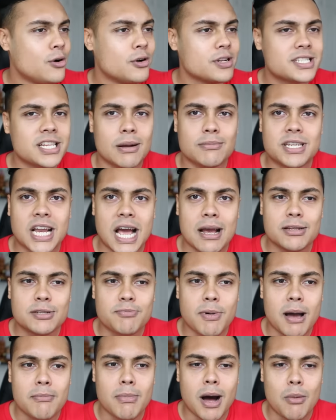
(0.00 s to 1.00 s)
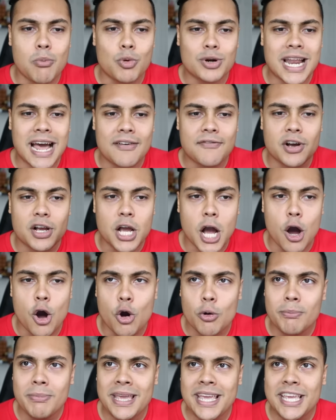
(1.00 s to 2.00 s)
or sometimes my mum would have a go
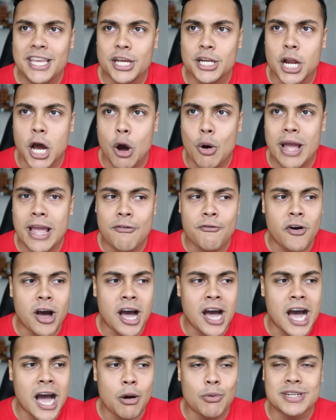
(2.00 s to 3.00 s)
at me, you know, if I